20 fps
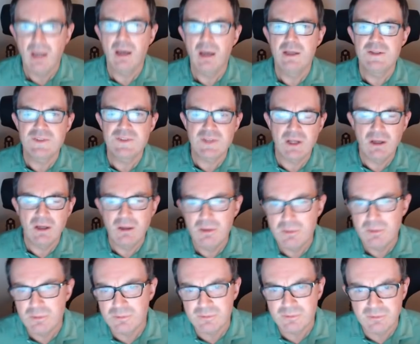I s
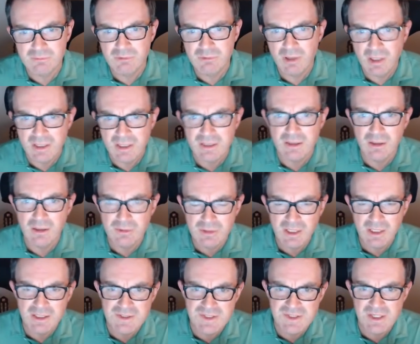oh, right,
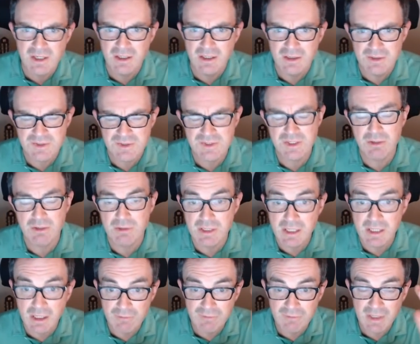okay,
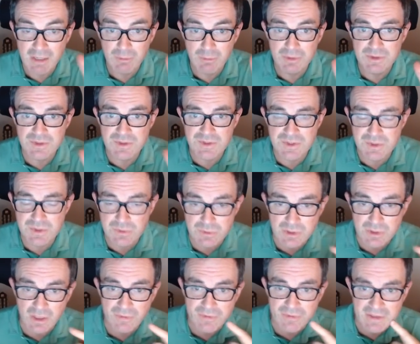sorry, I've now
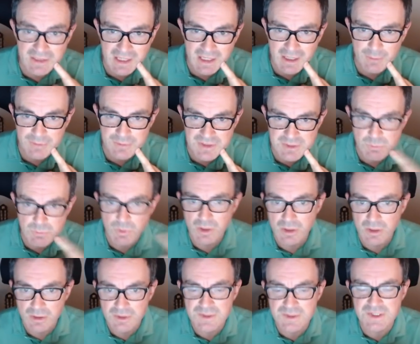understood, I think, how this
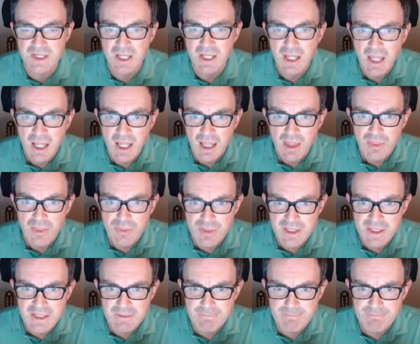works.
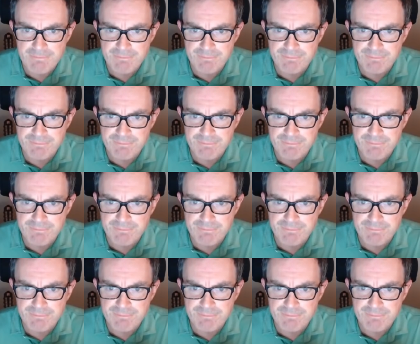The...